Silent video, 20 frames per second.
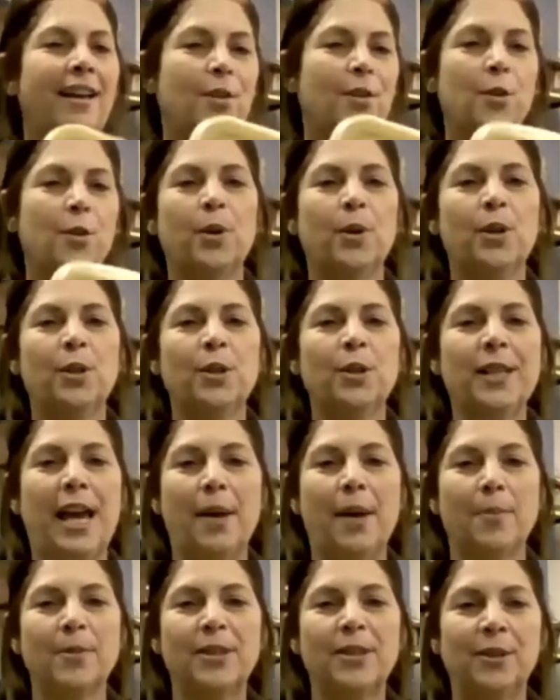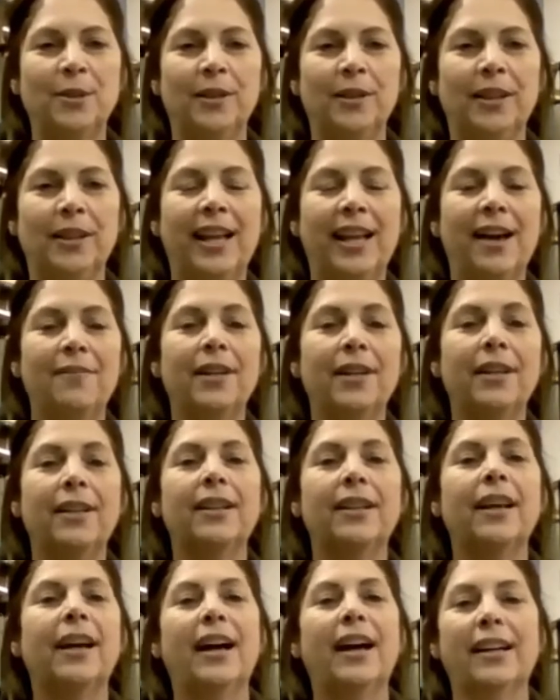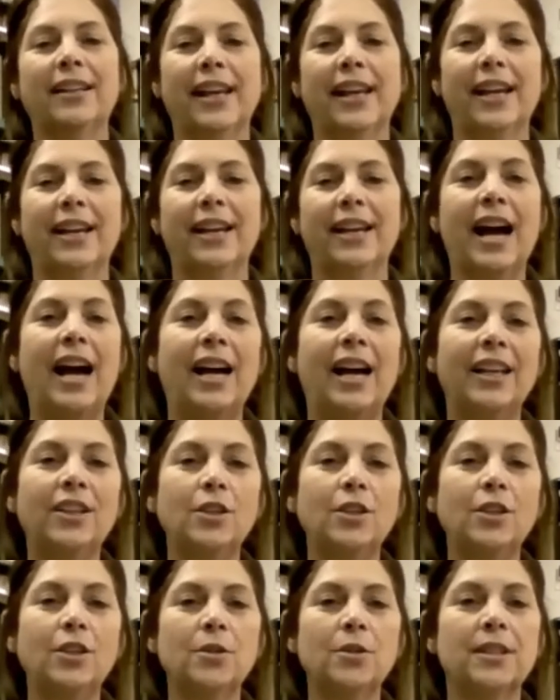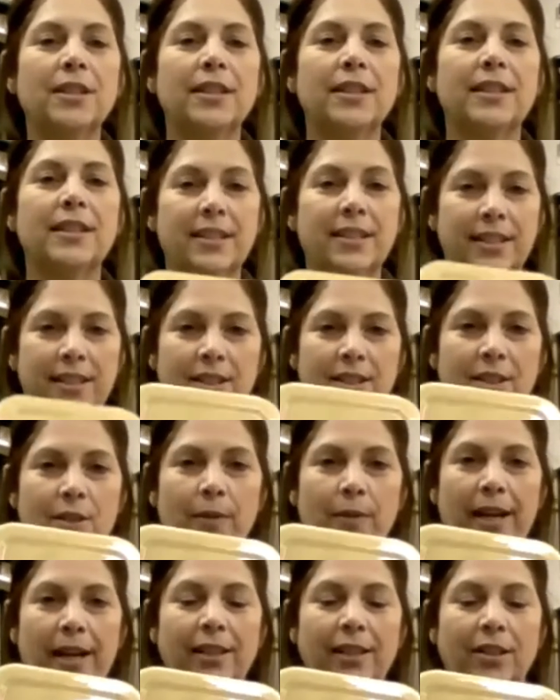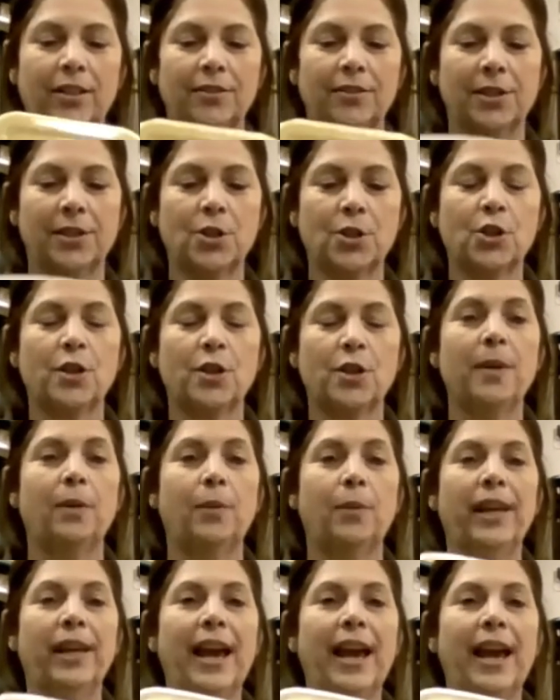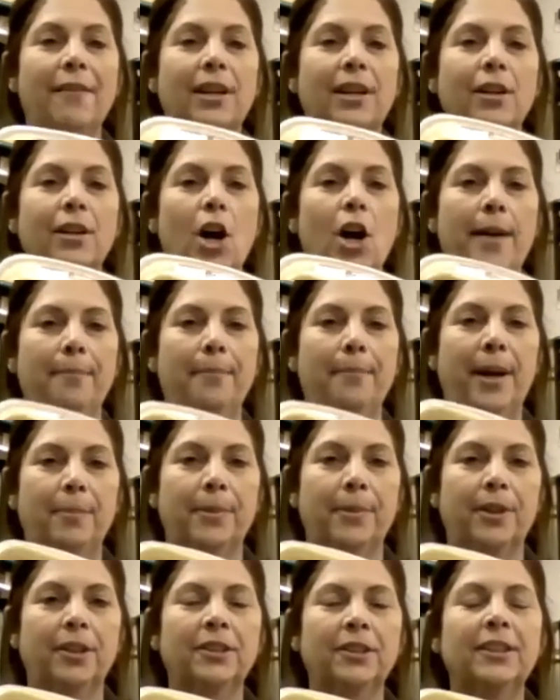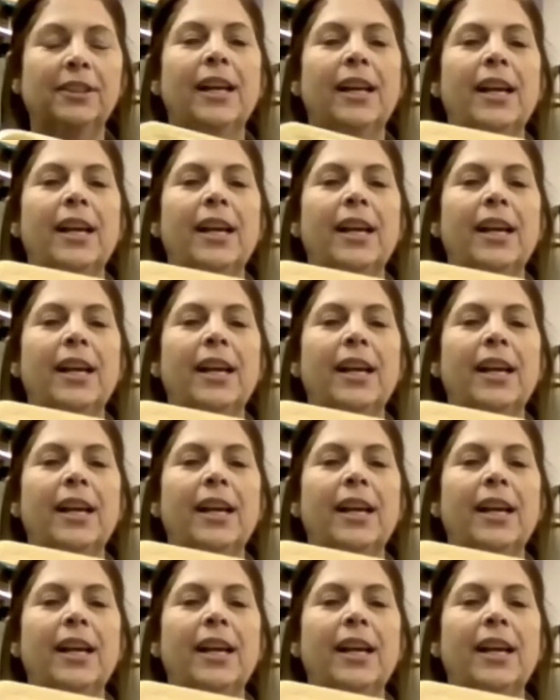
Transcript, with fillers: The birds absolutely love it. Again, I use, this is the regular version, but we have it in hot pepper.